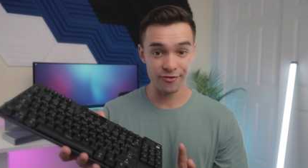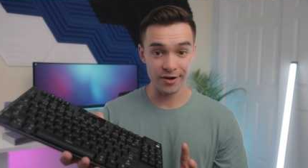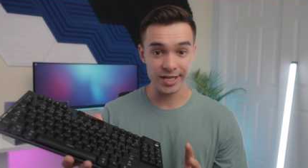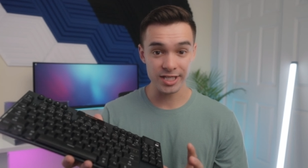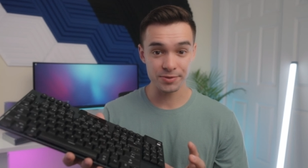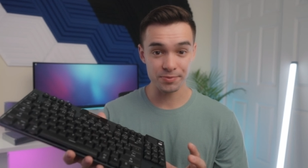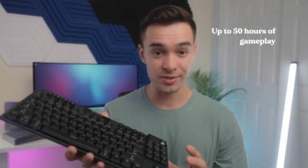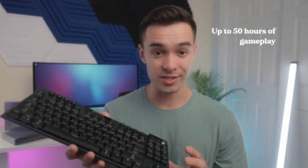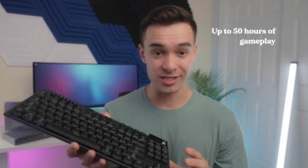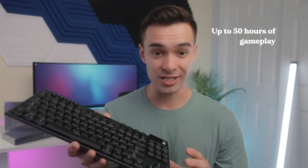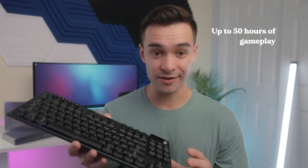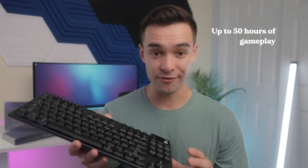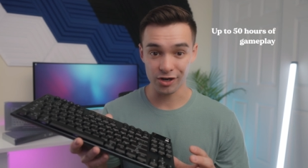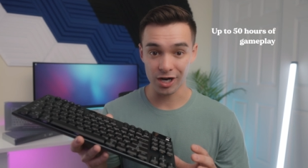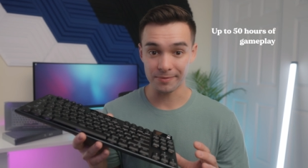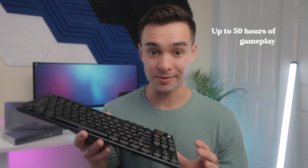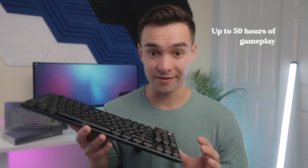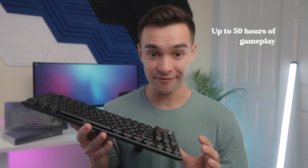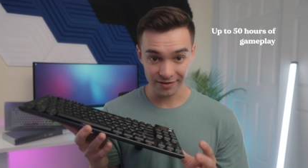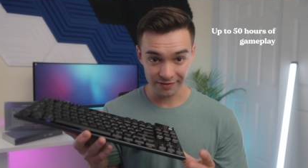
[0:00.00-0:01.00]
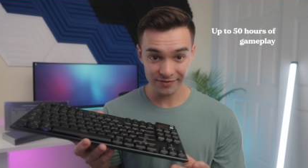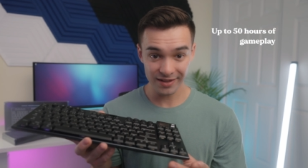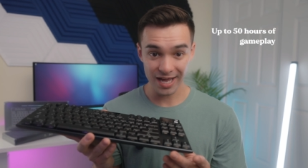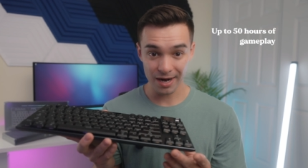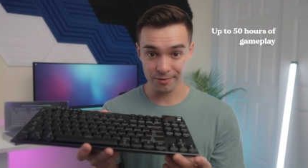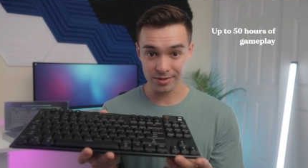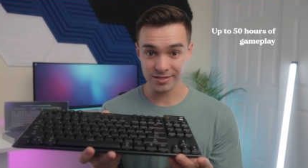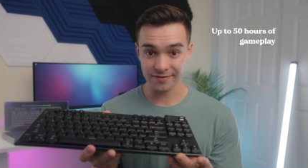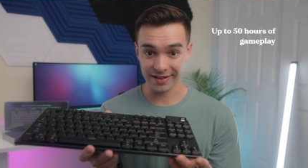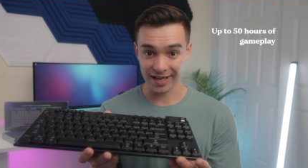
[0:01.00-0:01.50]
rates will deliver up to 50
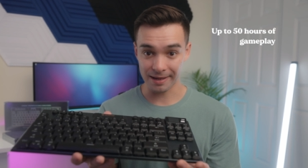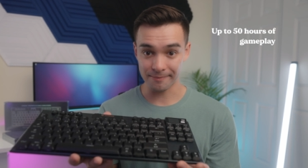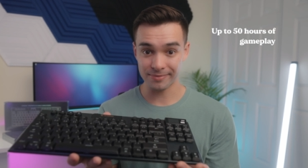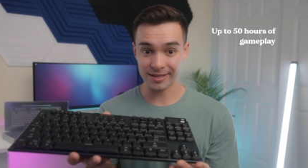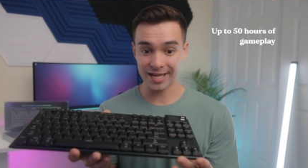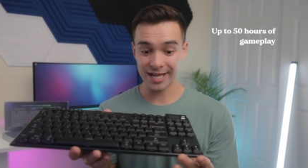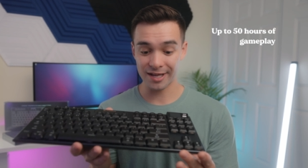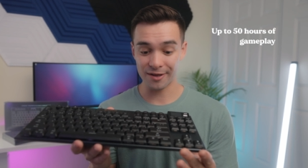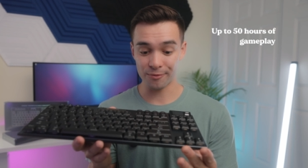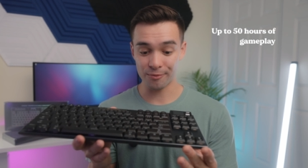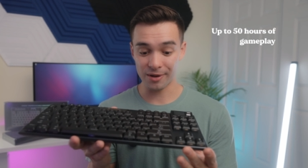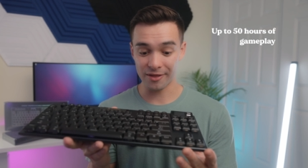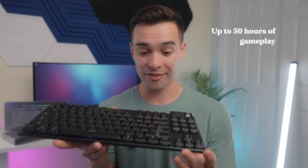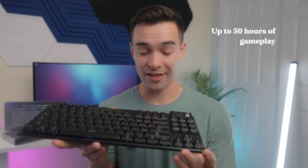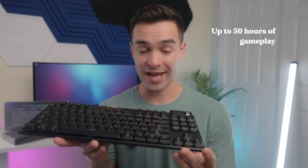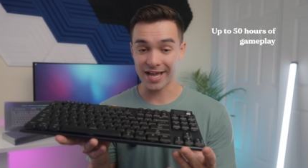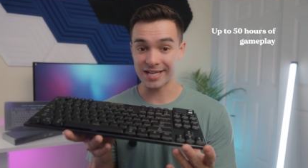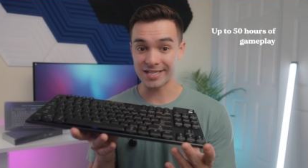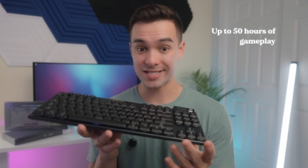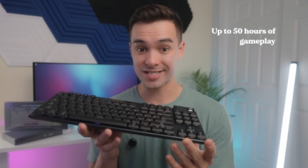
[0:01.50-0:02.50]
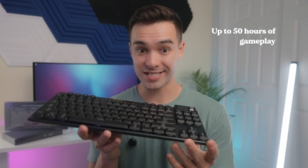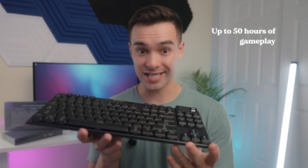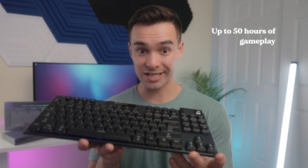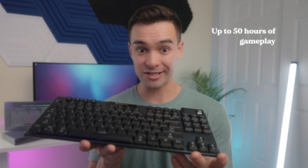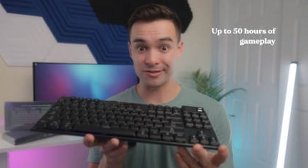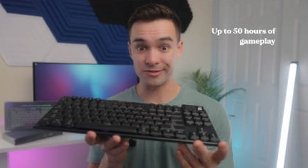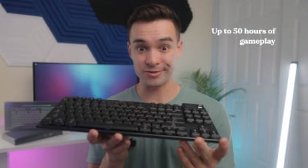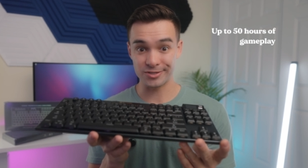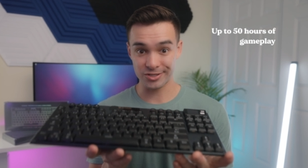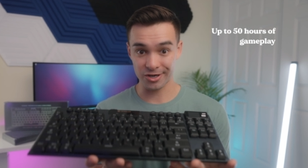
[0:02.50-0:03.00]
hours of gameplay with a
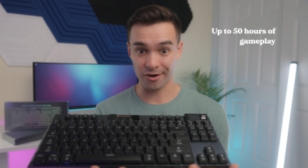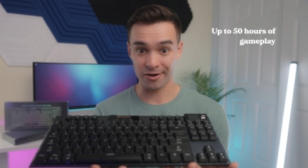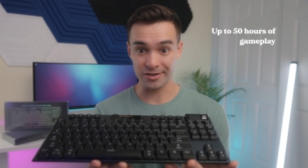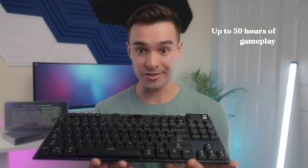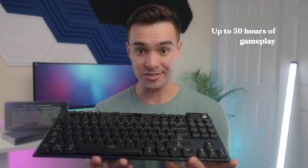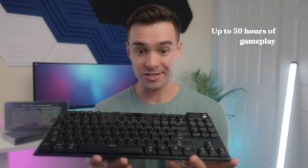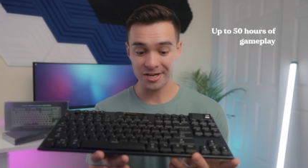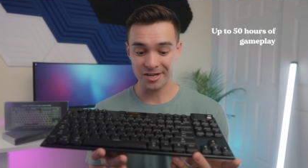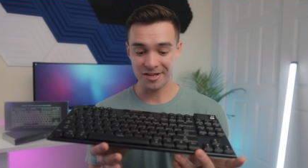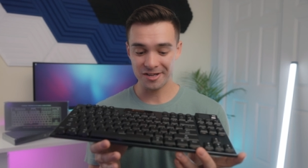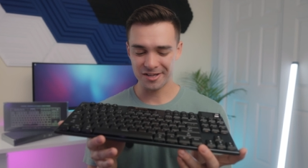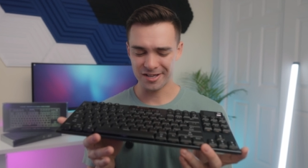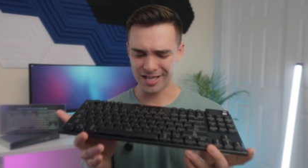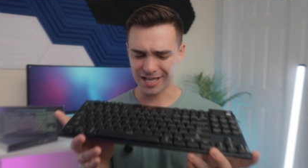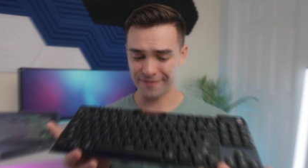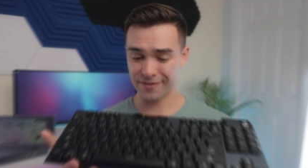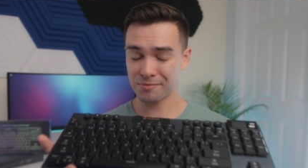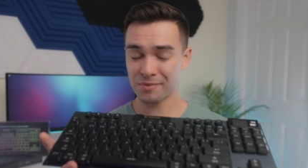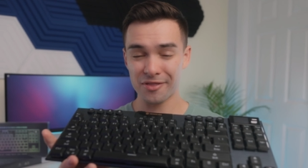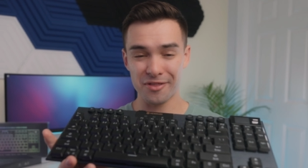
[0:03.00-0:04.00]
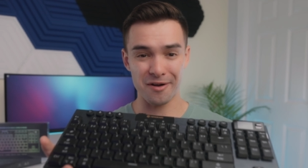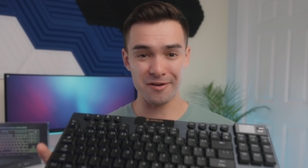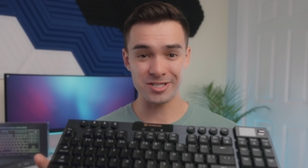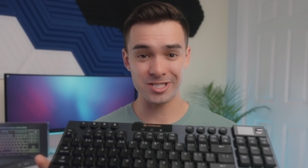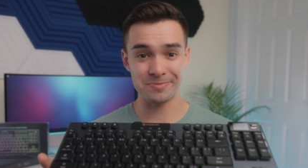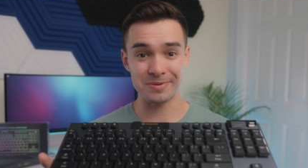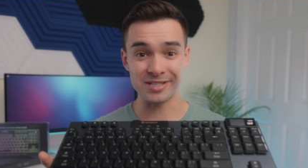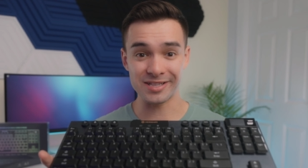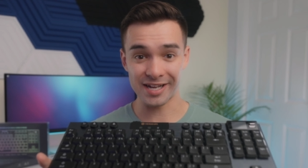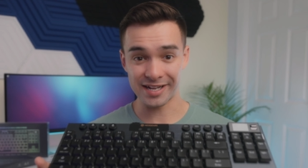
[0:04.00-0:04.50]
single charge even with
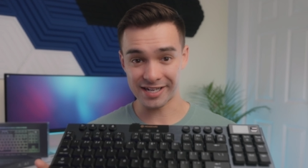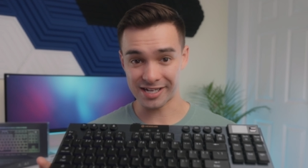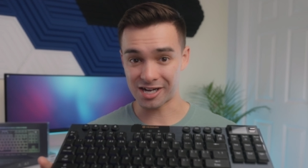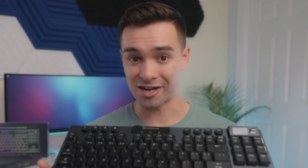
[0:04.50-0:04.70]
RGB lighting